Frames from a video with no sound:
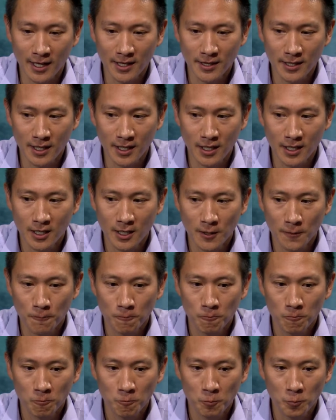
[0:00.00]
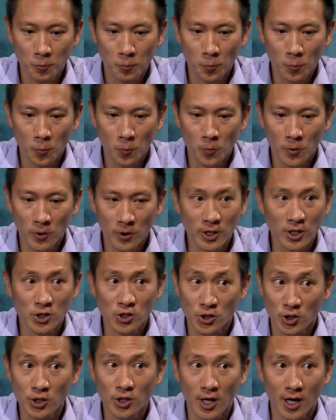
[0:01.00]
I think really
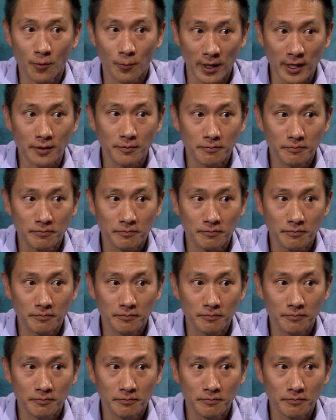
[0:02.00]
should not wait.